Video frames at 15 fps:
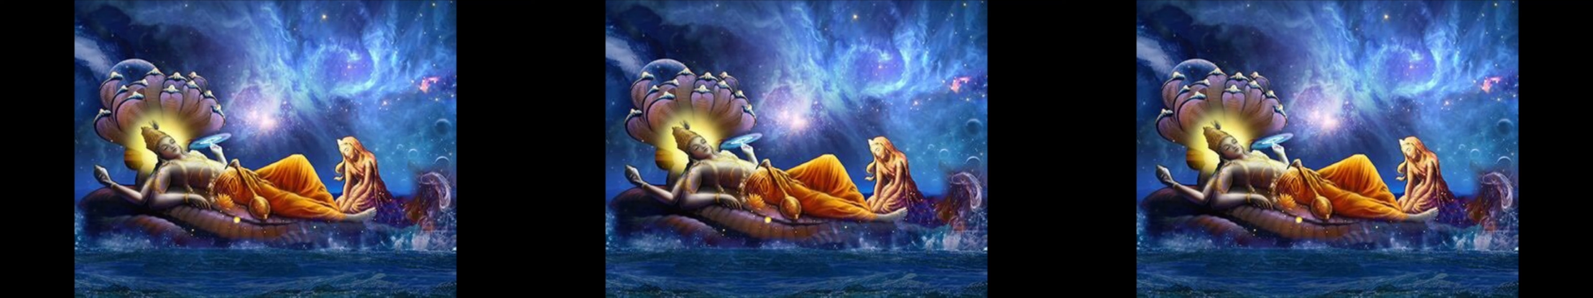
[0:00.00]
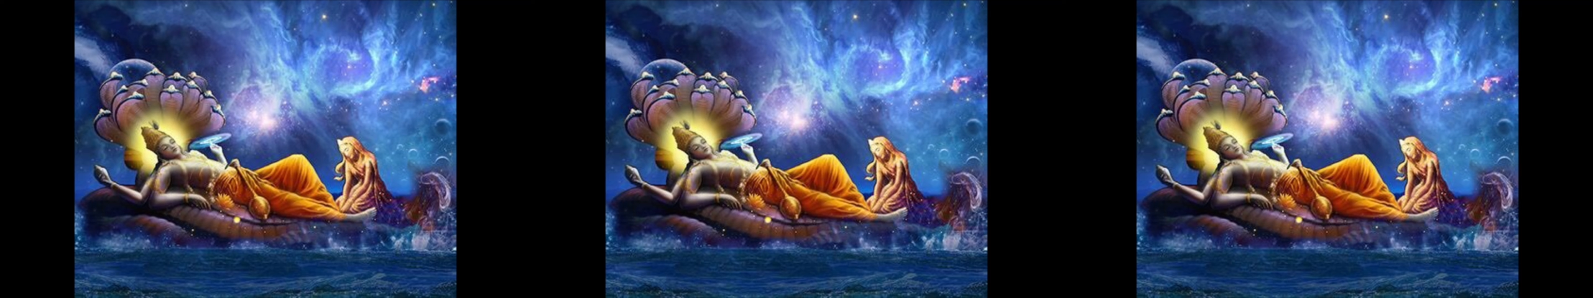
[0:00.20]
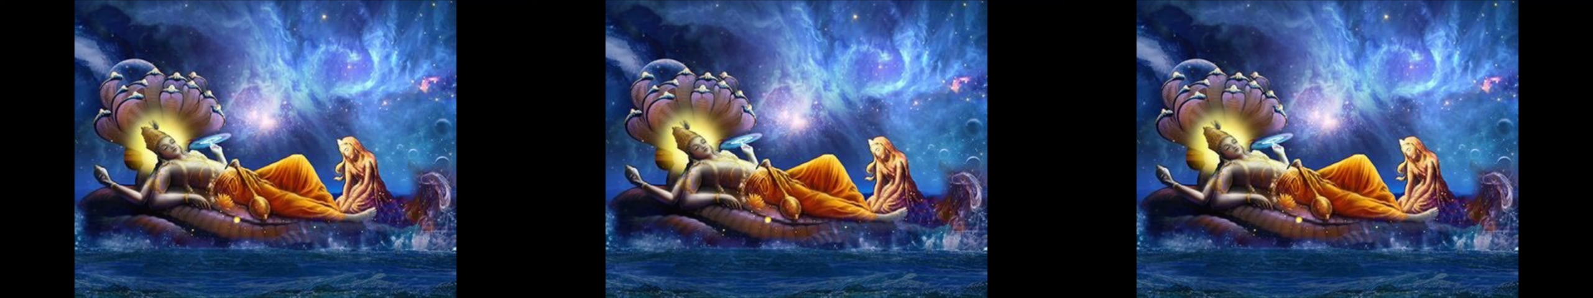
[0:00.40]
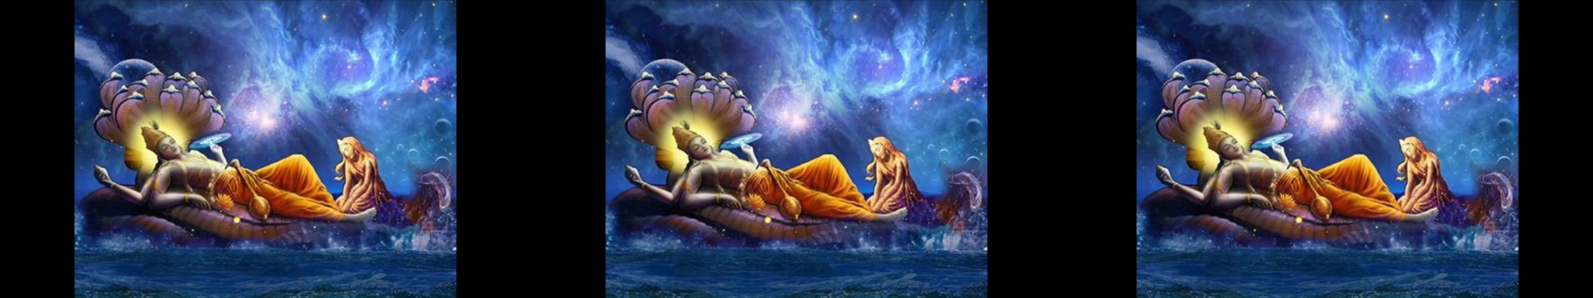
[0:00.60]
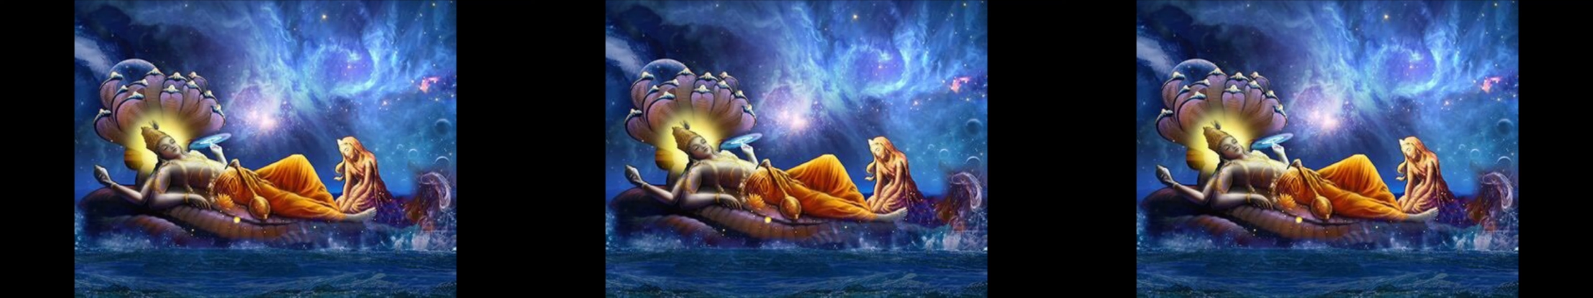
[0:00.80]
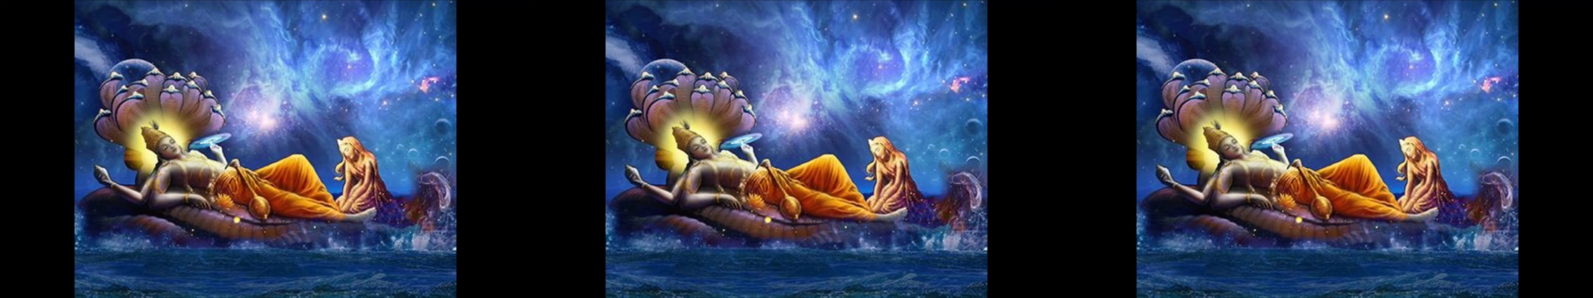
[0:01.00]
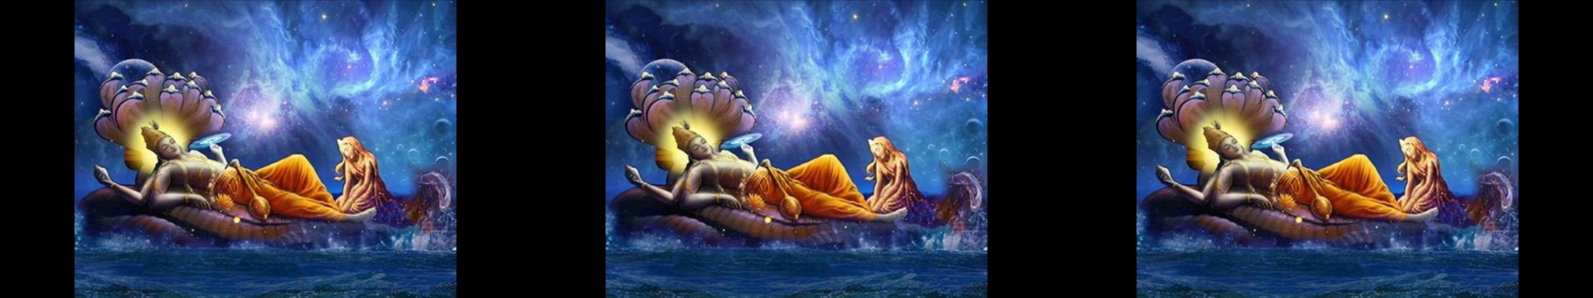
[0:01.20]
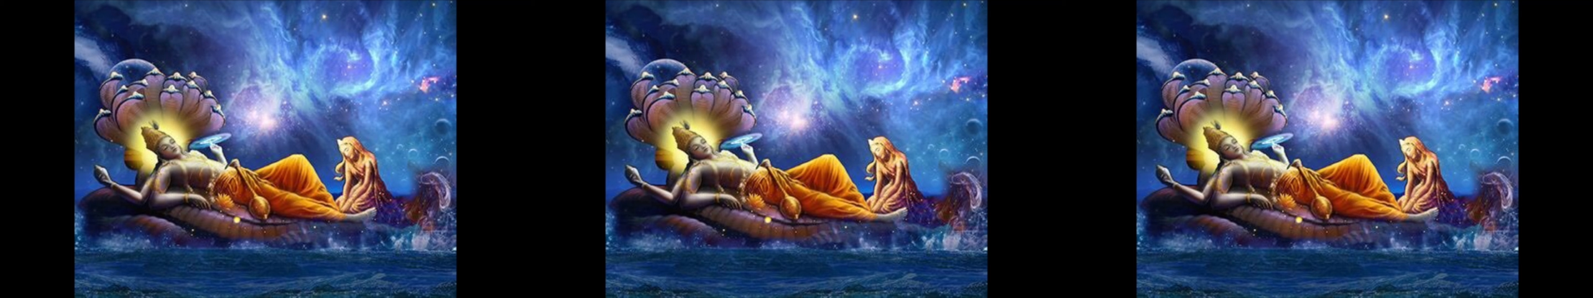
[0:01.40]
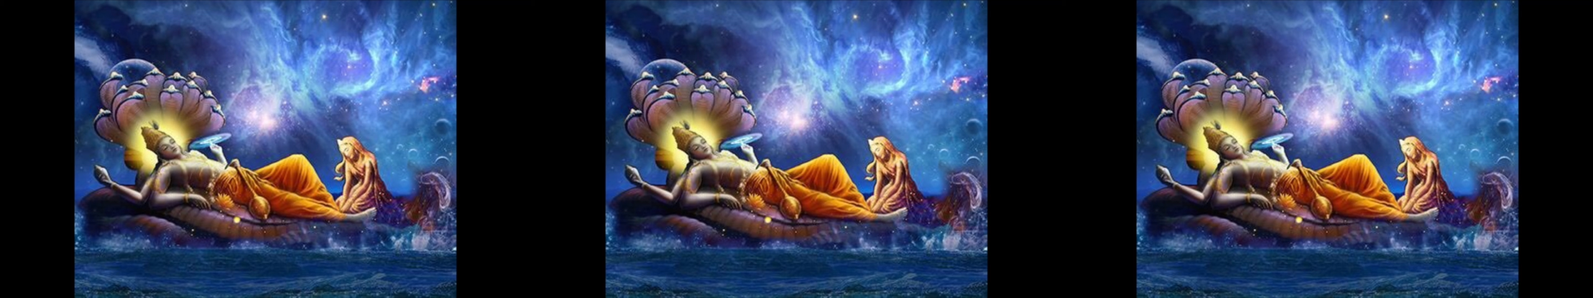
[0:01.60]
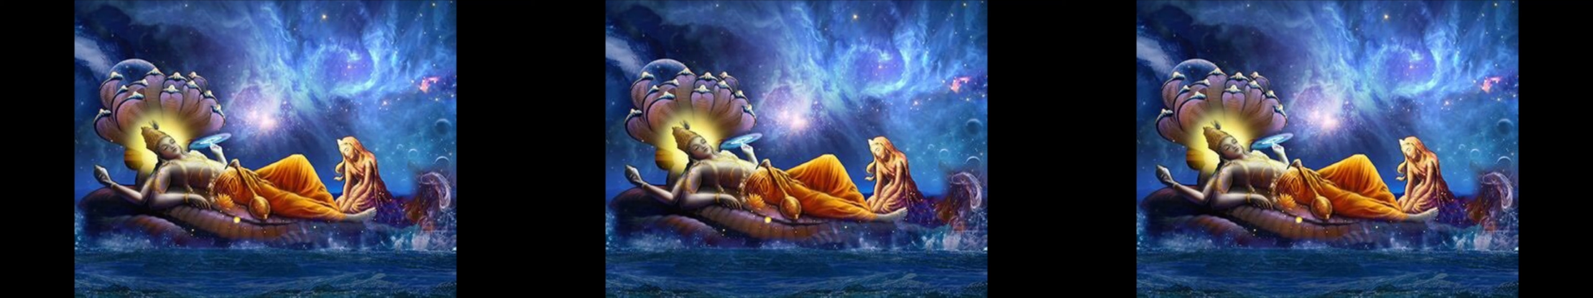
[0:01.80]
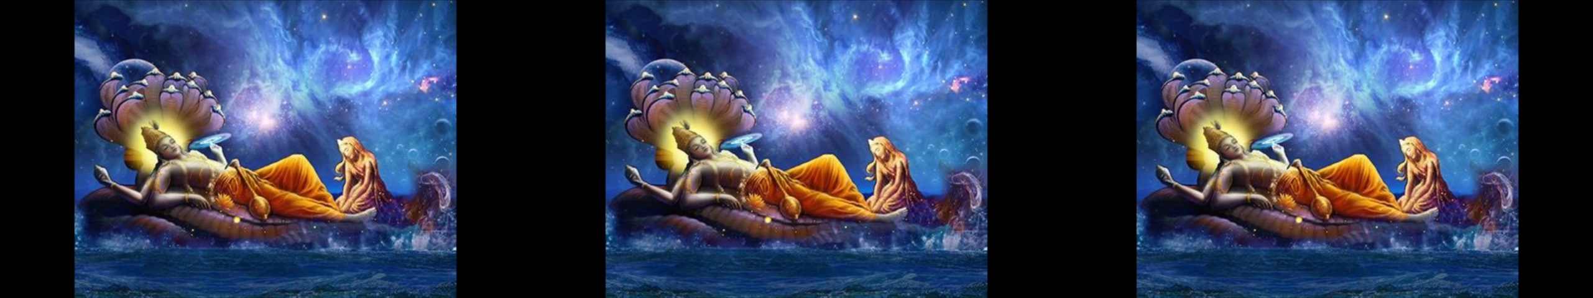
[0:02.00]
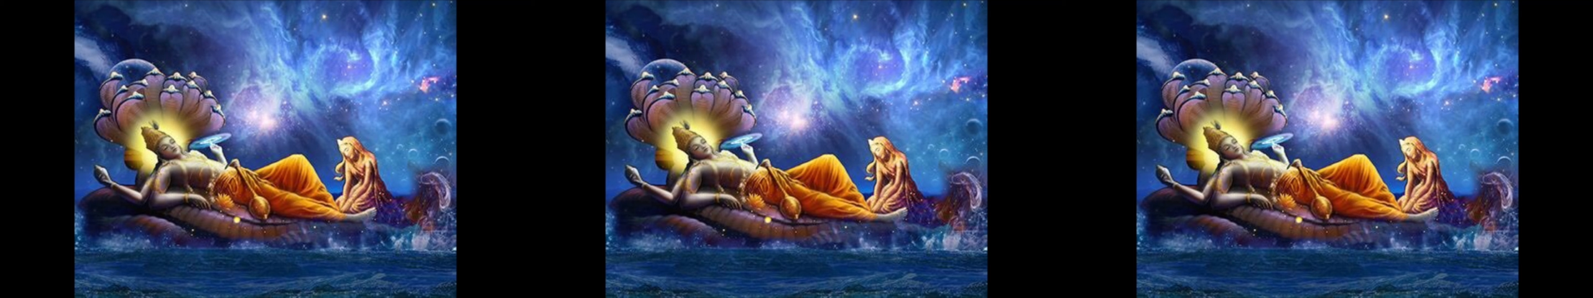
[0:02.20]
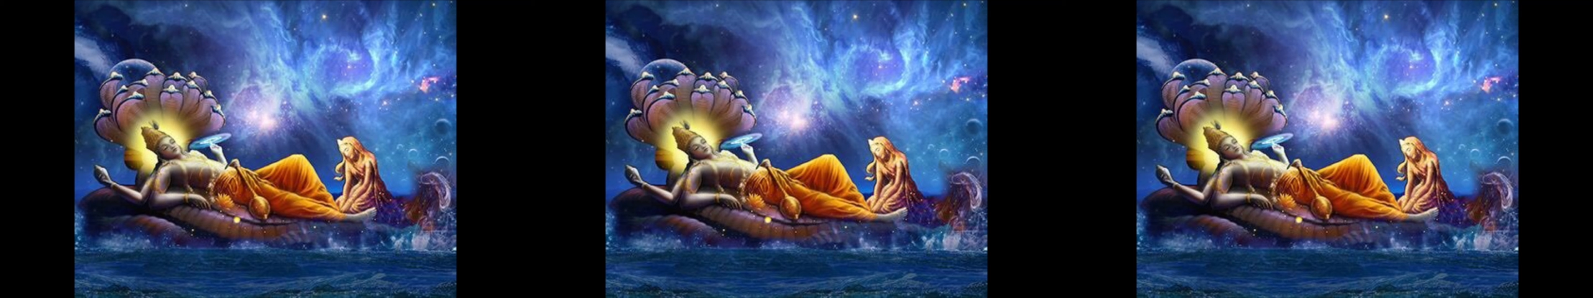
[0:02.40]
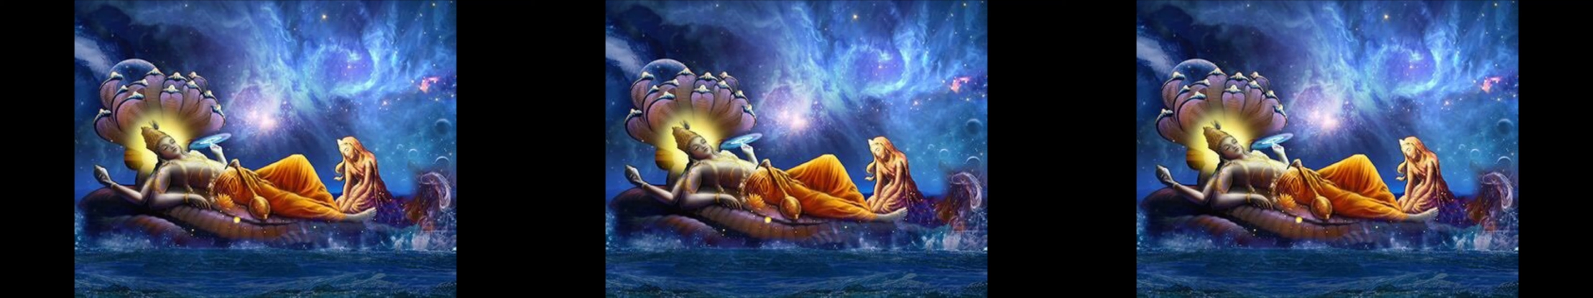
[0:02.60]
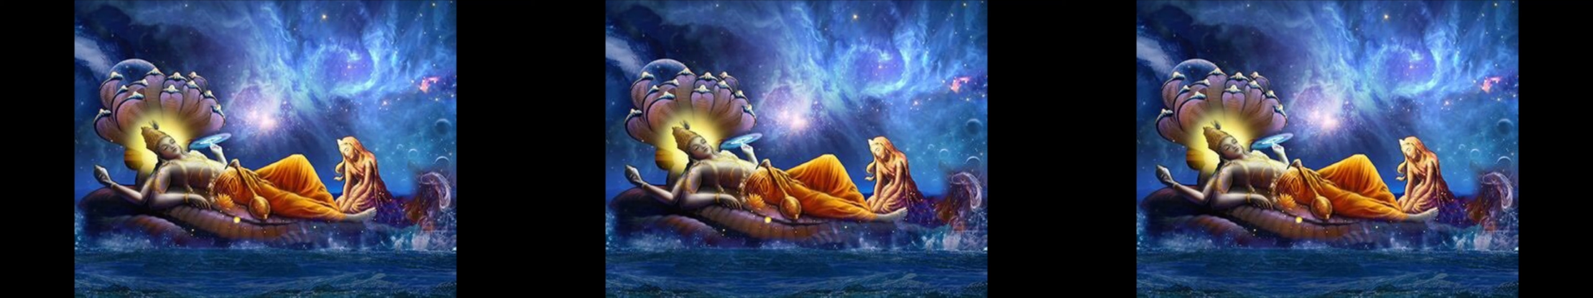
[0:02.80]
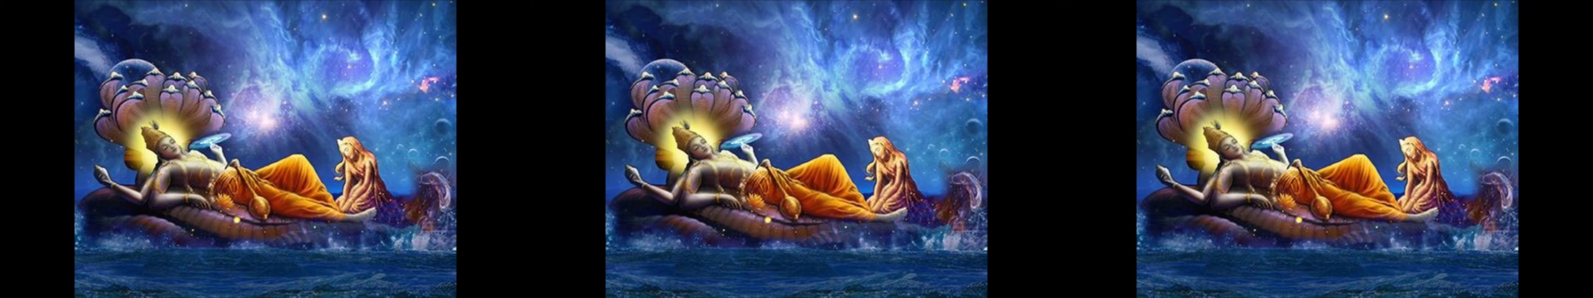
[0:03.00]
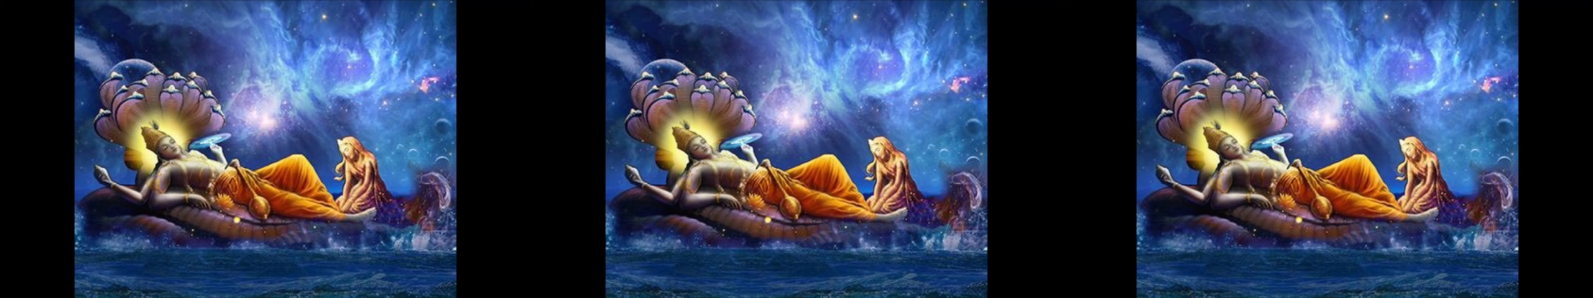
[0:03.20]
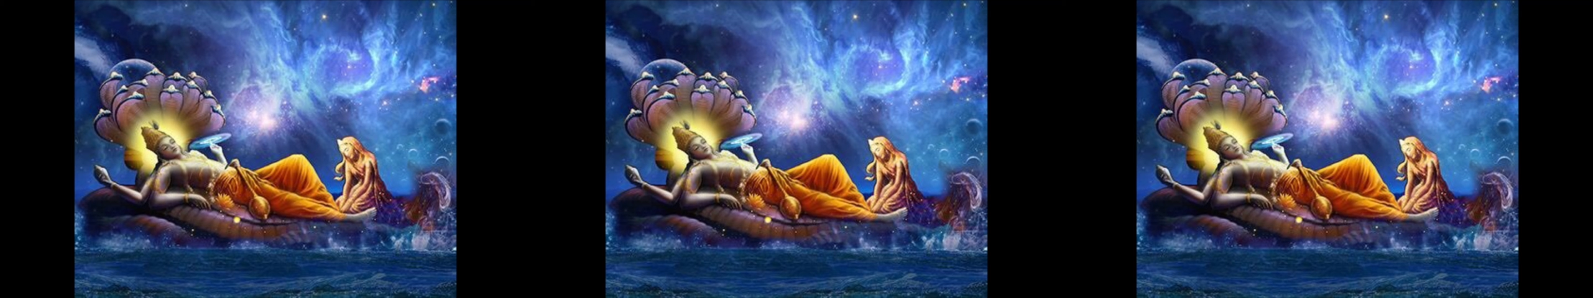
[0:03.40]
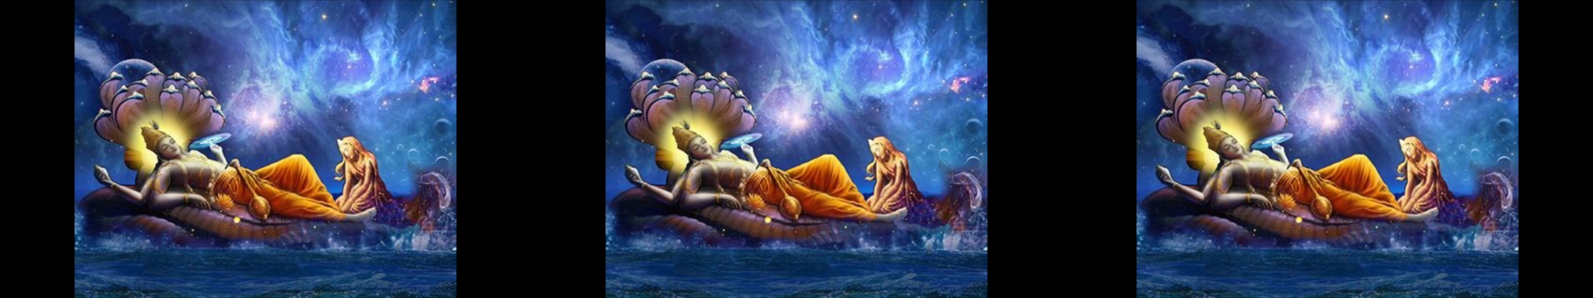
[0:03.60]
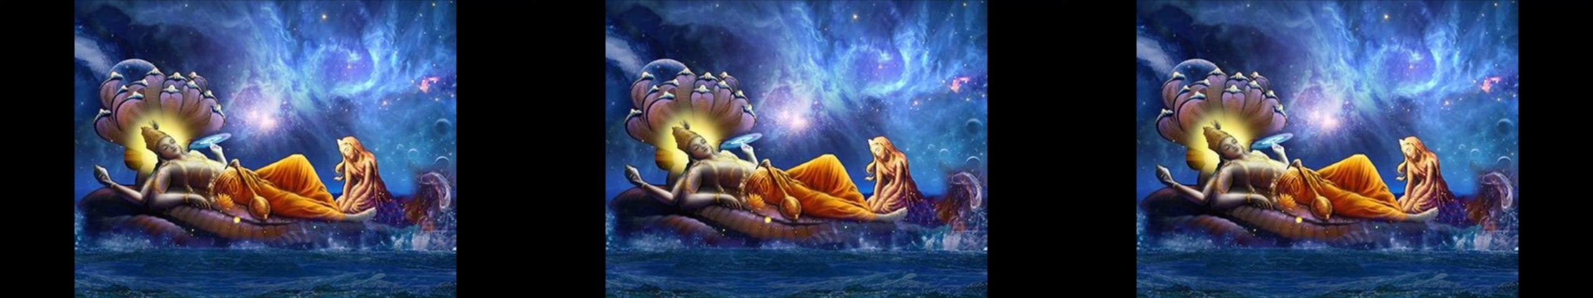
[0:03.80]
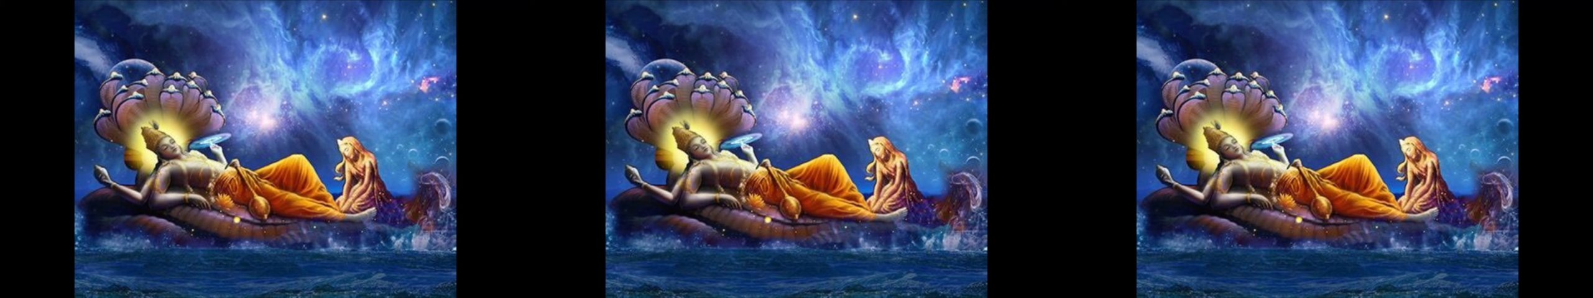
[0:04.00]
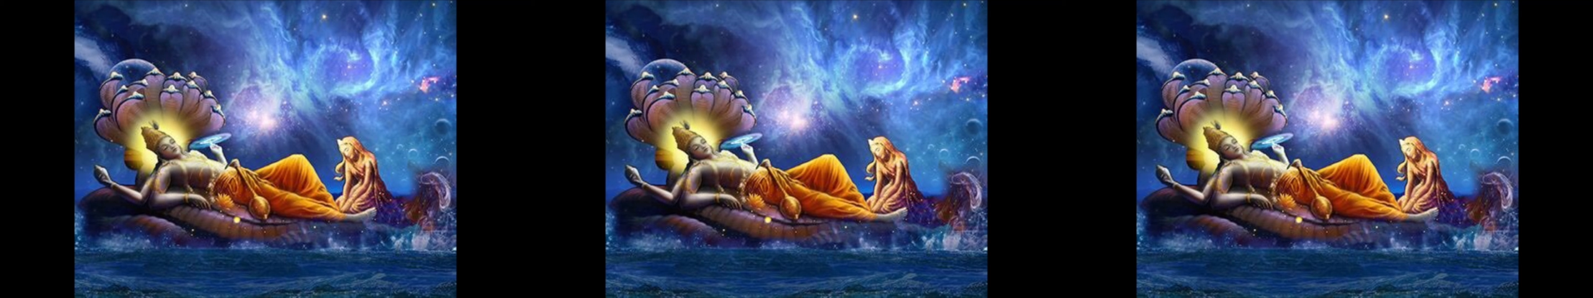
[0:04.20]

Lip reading: (no speaker visible)